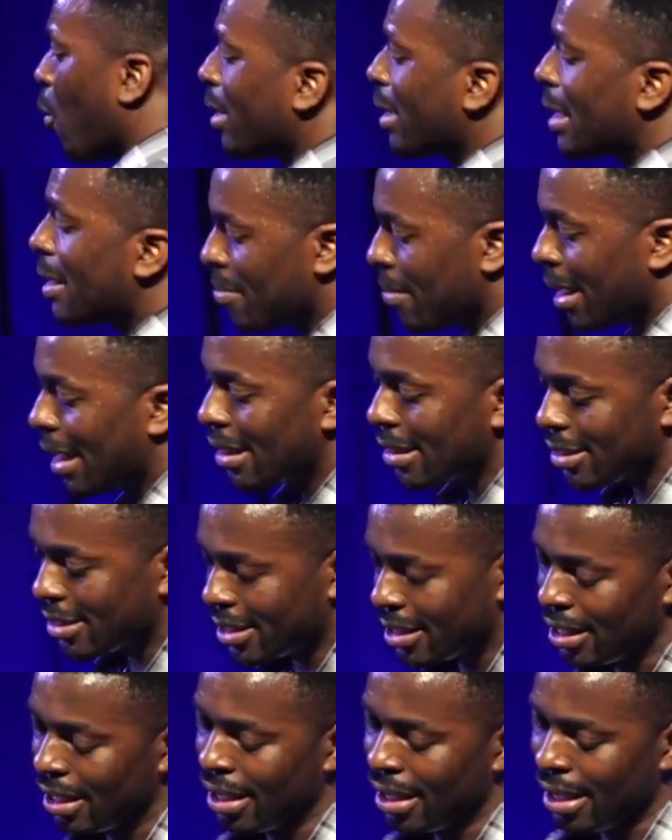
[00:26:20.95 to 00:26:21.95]
what it
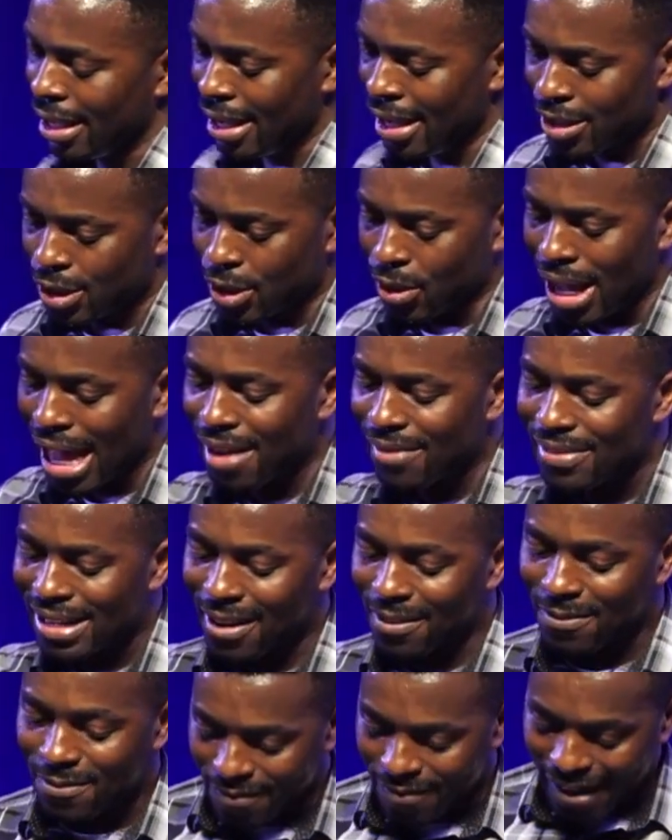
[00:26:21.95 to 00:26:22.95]
means to have an
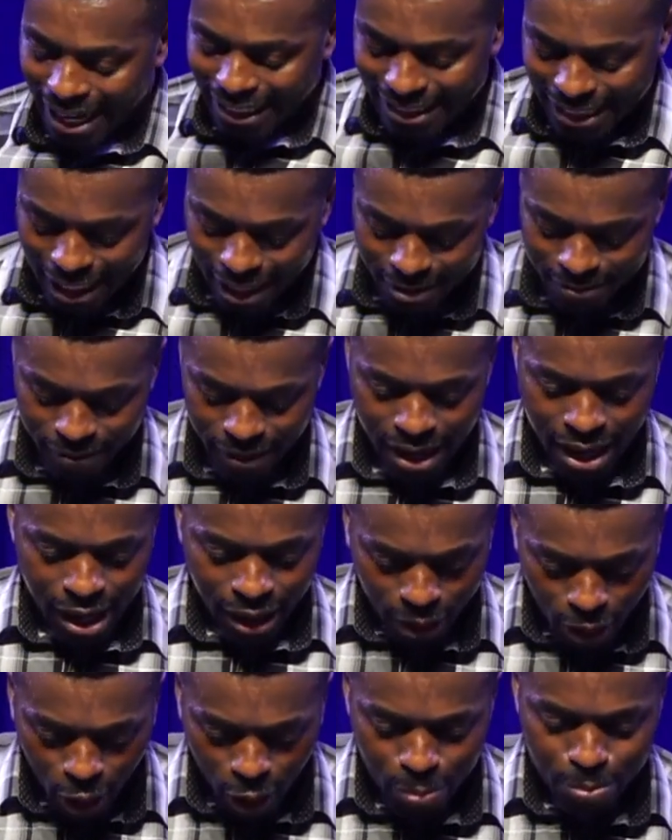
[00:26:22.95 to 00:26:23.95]
effective
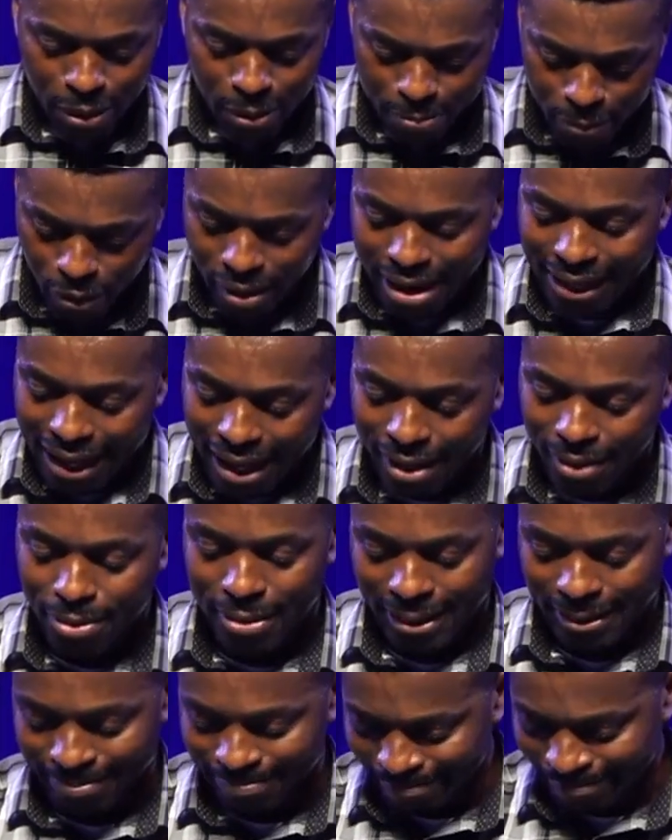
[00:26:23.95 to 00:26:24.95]
corporate prayer
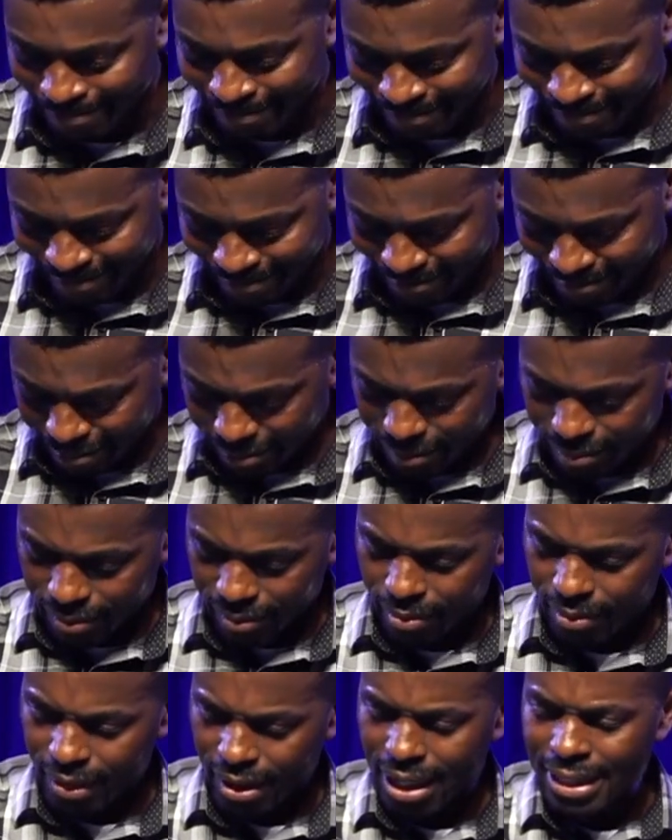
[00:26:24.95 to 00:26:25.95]
gathering.
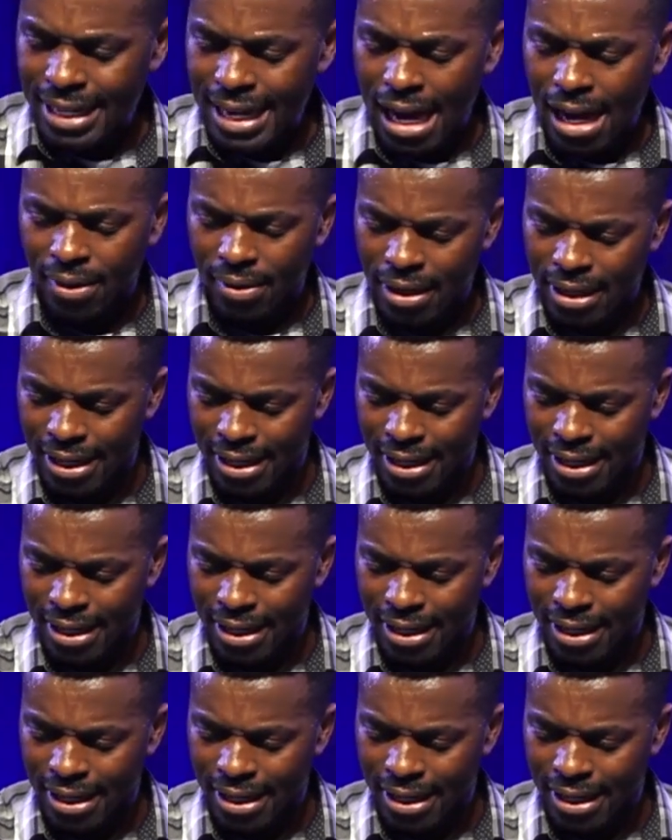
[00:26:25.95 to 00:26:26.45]
Now,